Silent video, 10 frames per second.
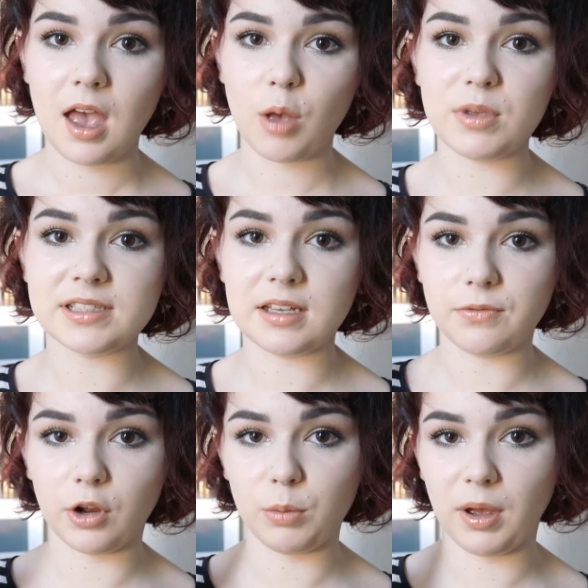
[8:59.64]
immediately
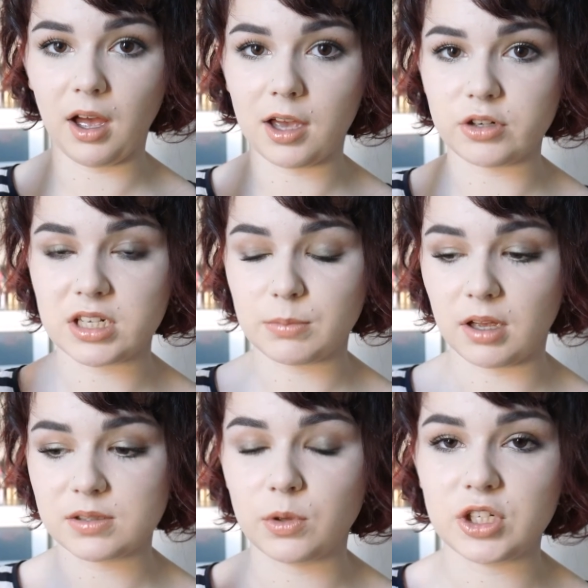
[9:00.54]
followed by a hydrating
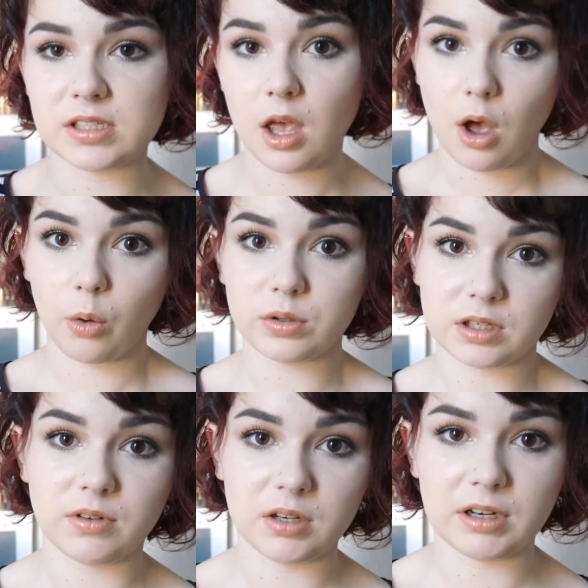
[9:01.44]
mask, which is
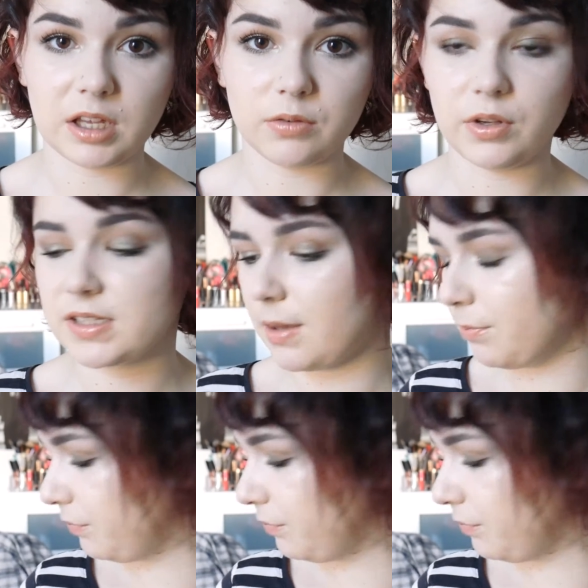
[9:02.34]
also really good for your skin.